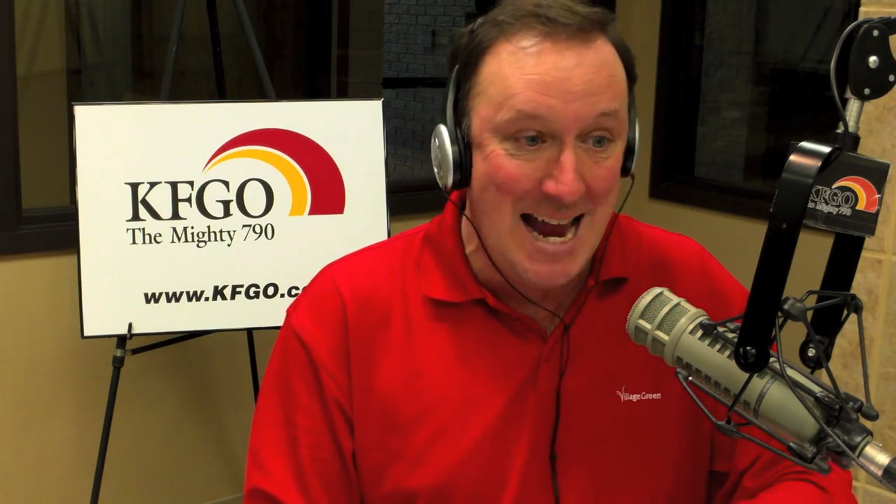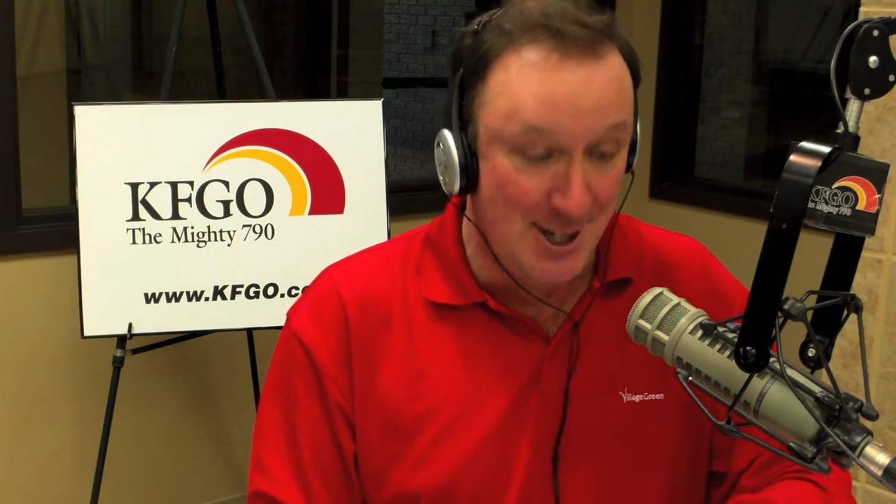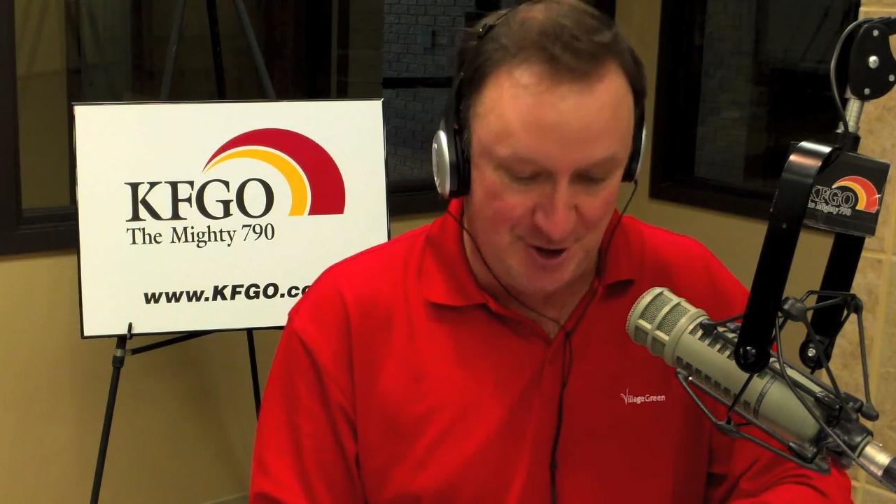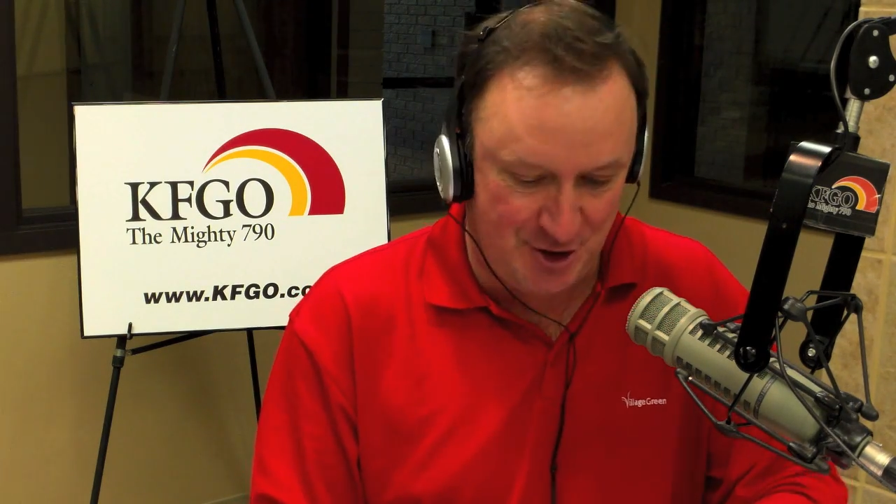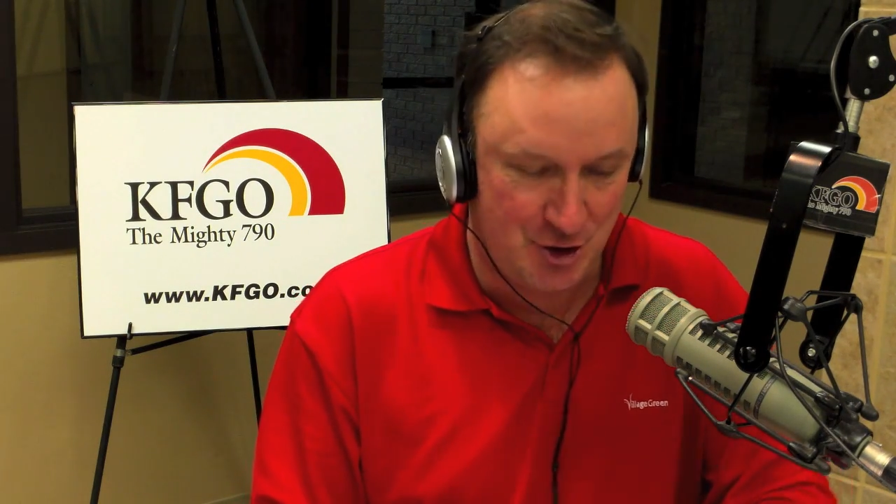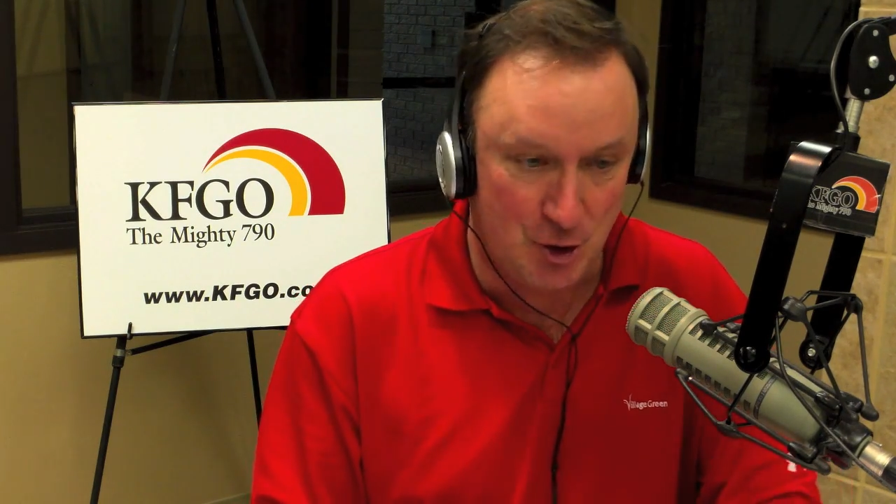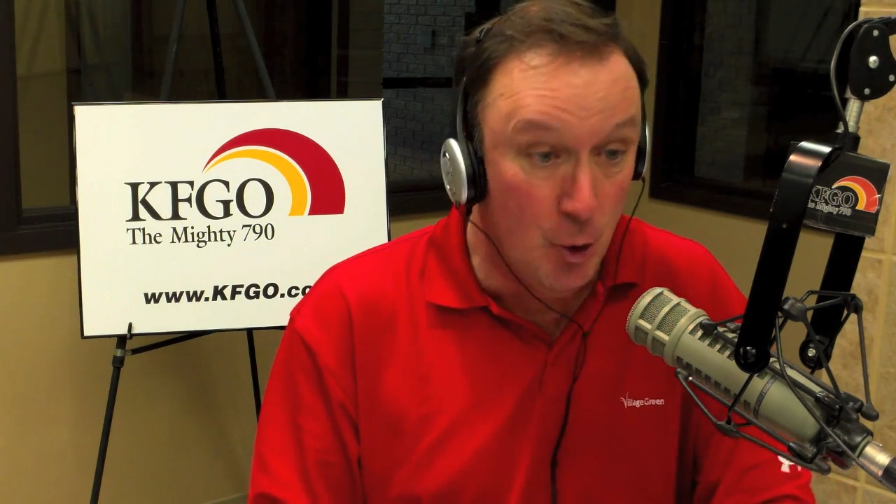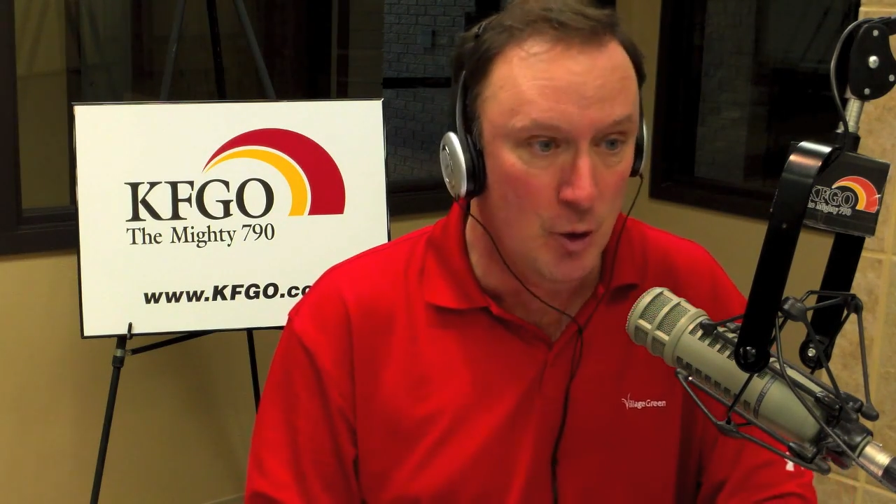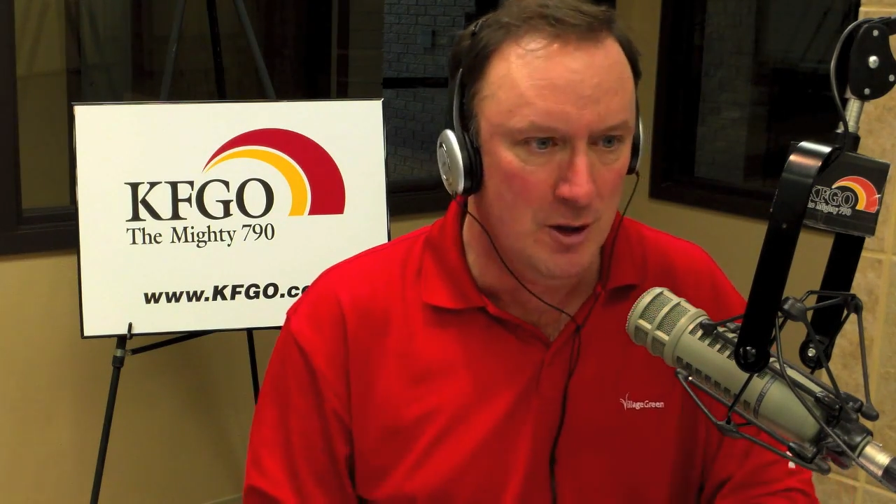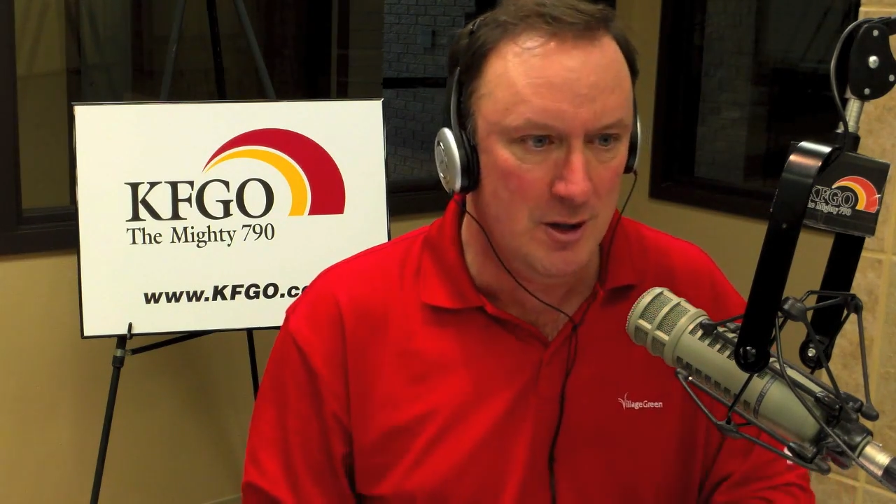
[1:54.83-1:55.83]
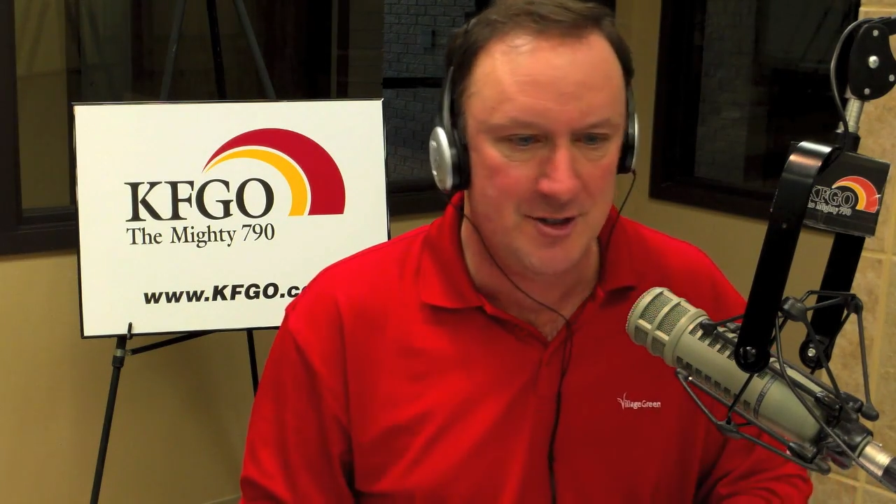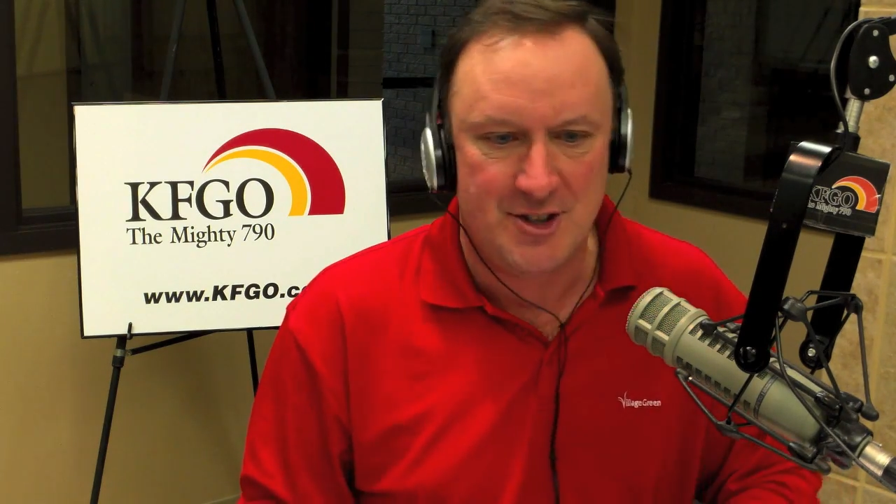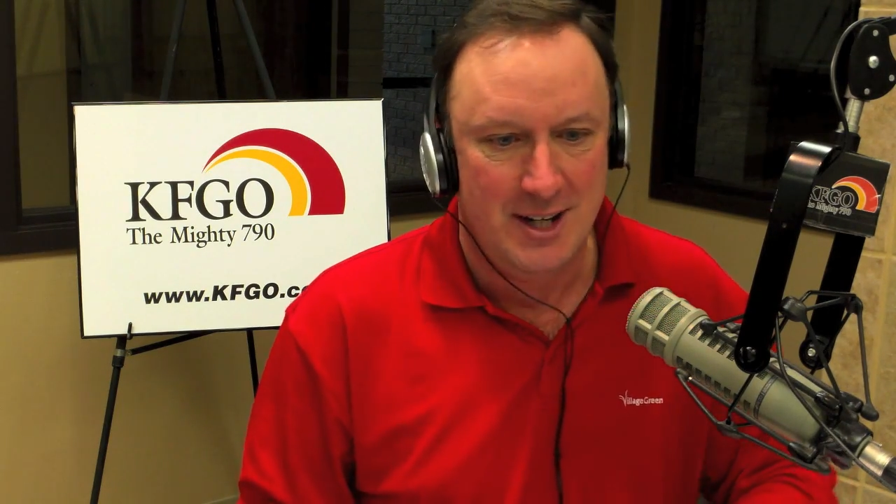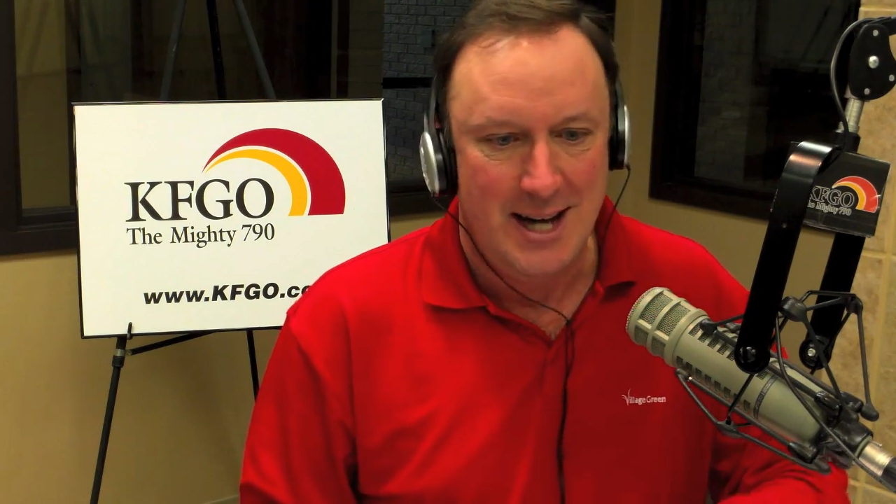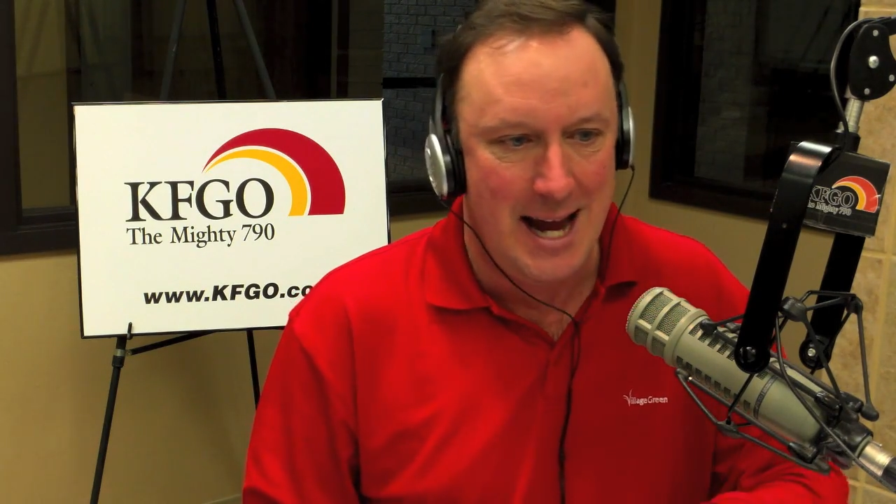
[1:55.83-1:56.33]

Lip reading: and schools